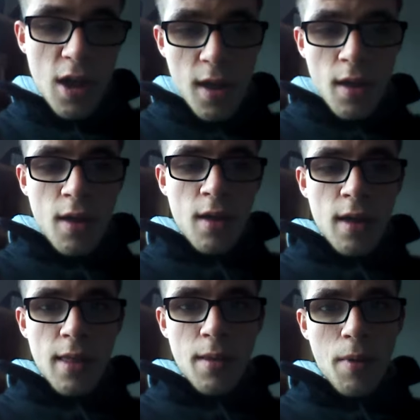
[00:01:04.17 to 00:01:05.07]
year
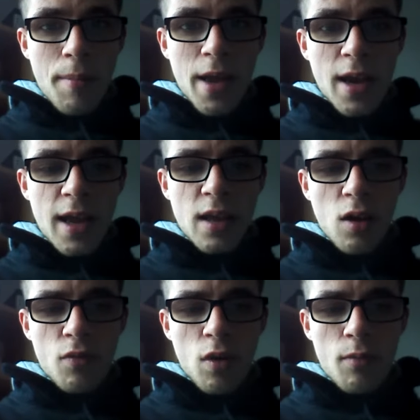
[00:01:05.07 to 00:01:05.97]
in the Premier League.
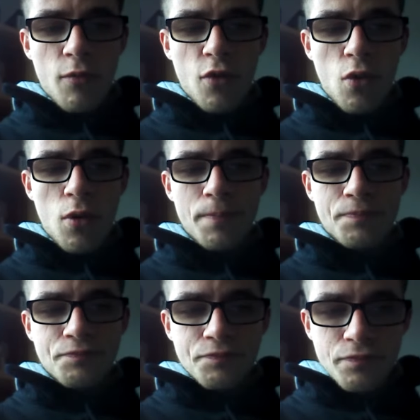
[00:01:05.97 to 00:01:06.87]
I've gone for
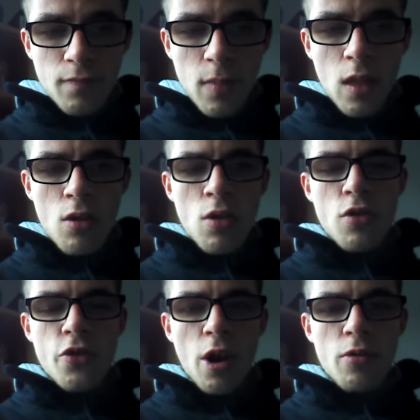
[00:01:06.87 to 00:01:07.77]

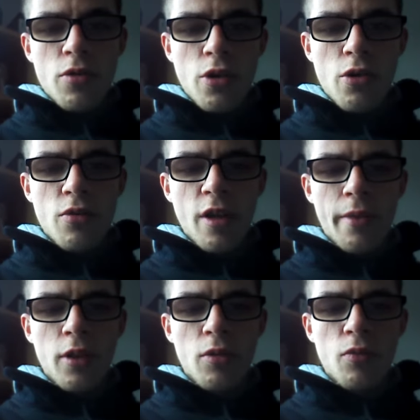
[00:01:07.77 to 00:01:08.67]
Stoke 2,
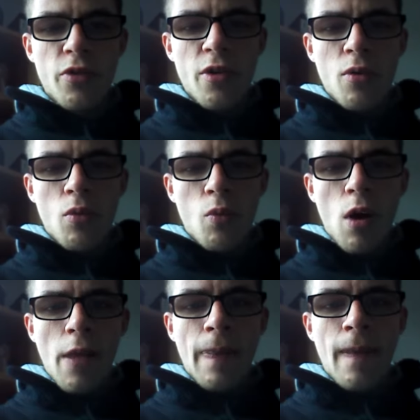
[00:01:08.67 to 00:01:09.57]
Sunderland
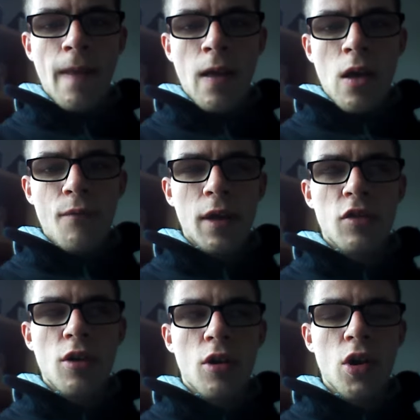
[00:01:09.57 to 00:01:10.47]
1. I think
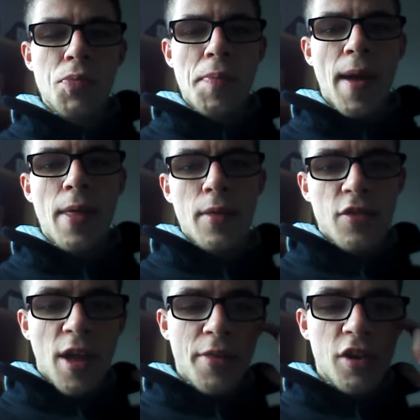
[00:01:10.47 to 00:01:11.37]
Stoke a little bit better than
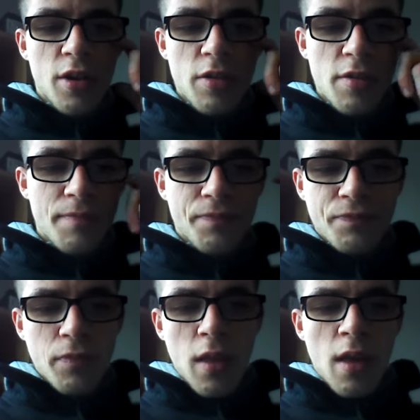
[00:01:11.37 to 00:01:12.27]
Sunderland.
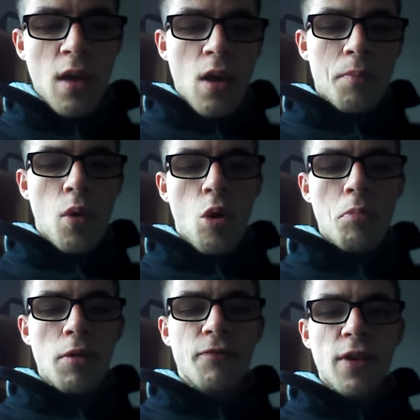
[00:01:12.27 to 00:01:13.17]

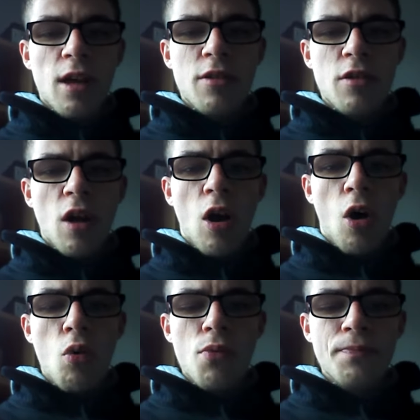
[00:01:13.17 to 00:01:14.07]
Bournemouth versus
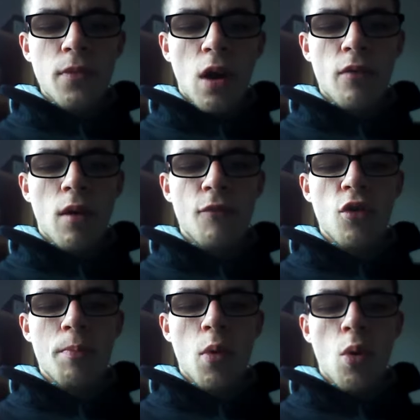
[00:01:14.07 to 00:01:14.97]
Hull, I've gone
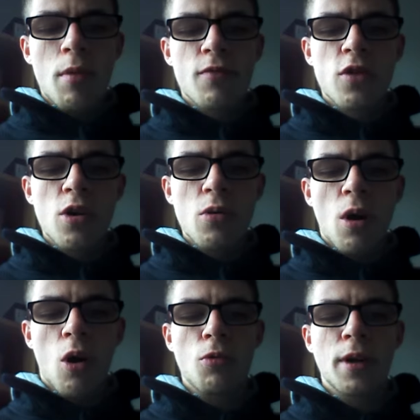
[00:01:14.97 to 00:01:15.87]
for Bournemouth 2,
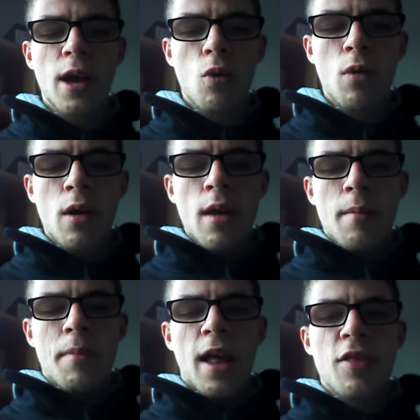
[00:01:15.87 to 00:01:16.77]
Hull 0.
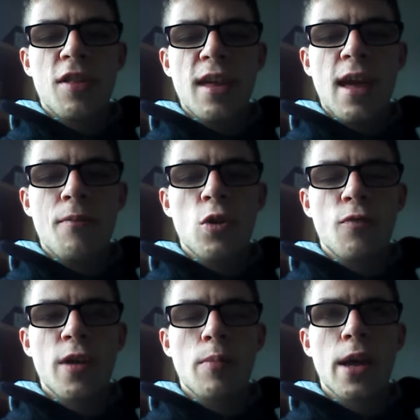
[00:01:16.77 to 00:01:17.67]
Man City Everton,
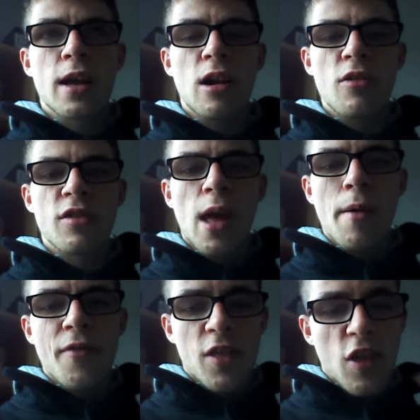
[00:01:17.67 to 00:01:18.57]
I think it'll be a close game.
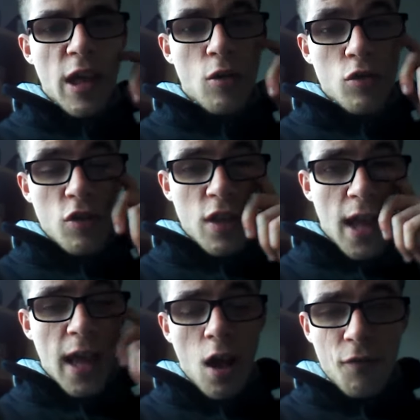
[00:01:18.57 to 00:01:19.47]
I think City will just
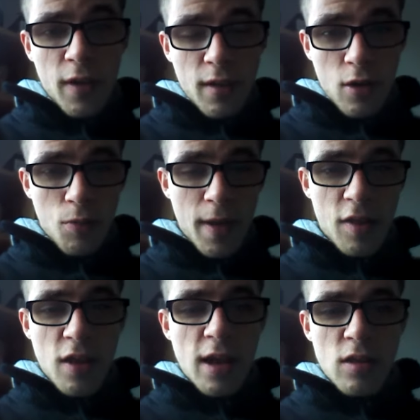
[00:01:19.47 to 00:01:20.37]
nick it. I think it'll be
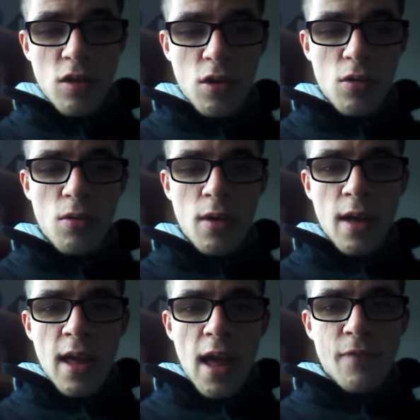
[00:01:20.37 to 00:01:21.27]
City 2,
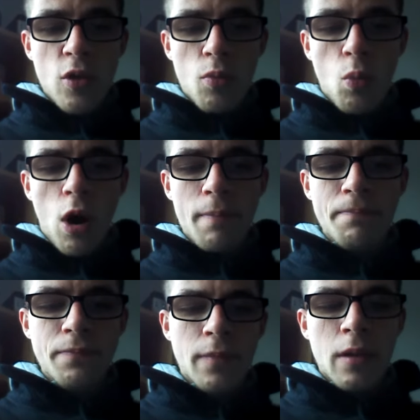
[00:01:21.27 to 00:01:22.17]
Everton
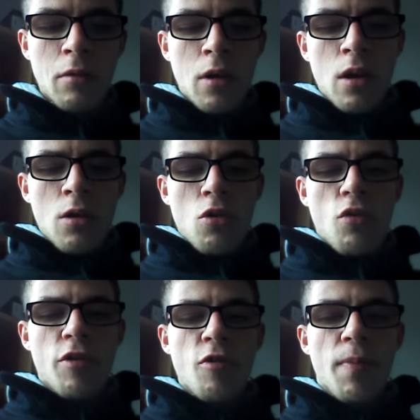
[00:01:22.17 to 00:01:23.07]
1.
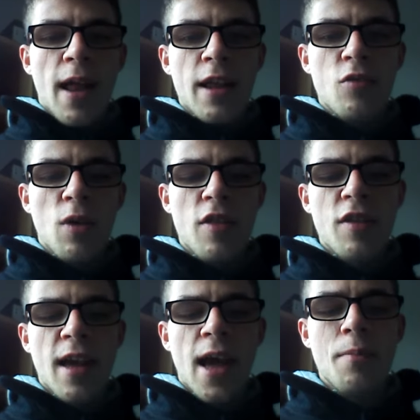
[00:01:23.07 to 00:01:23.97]
Crystal Palace,
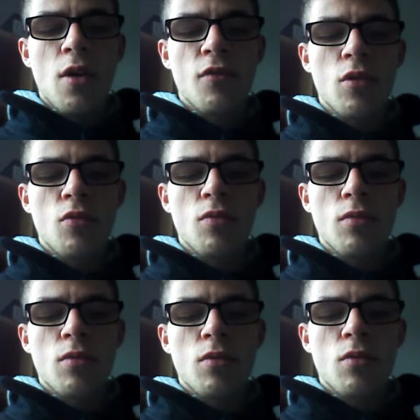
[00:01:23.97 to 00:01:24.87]
West Ham, I've gone
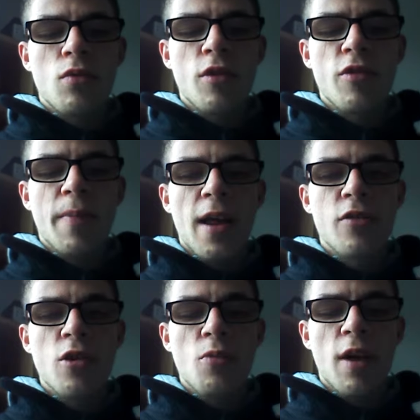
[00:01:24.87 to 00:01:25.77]
Crystal Palace
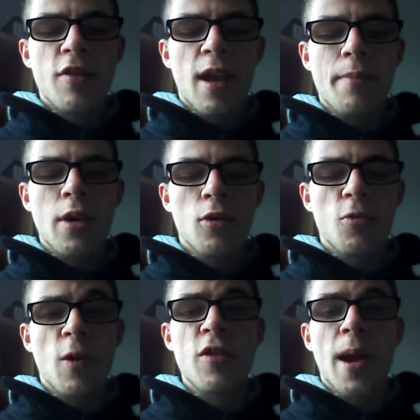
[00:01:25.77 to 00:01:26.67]
2, West Ham 0,
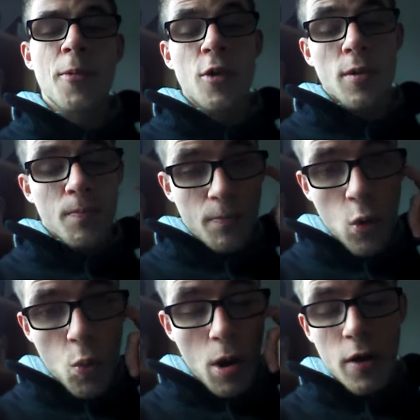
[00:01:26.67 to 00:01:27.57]
because West Ham are in a
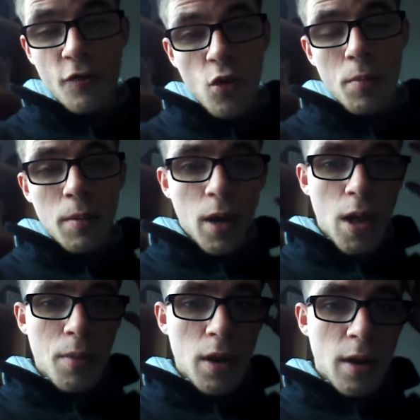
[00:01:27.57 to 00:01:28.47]
poor run of form at the
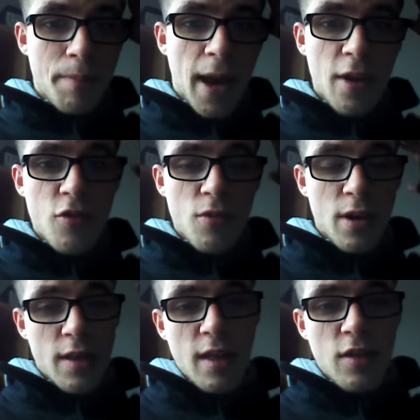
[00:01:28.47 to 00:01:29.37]
moment and Palace are
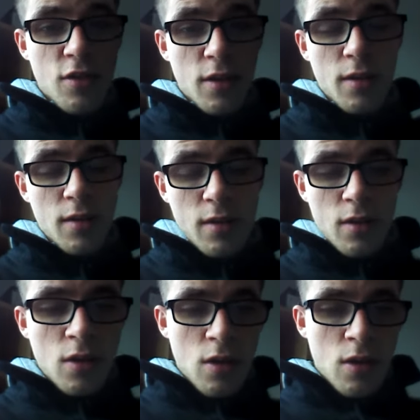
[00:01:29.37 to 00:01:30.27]
in a decent.
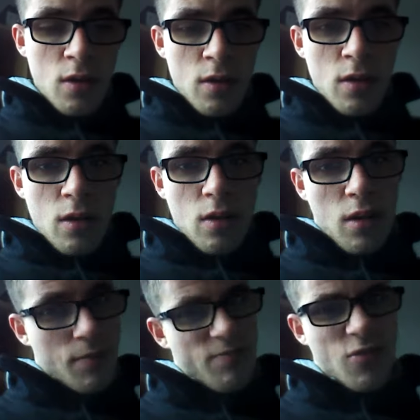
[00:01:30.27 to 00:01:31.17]

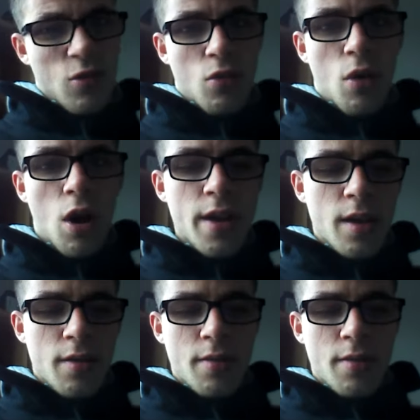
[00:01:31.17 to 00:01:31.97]
Are doing alright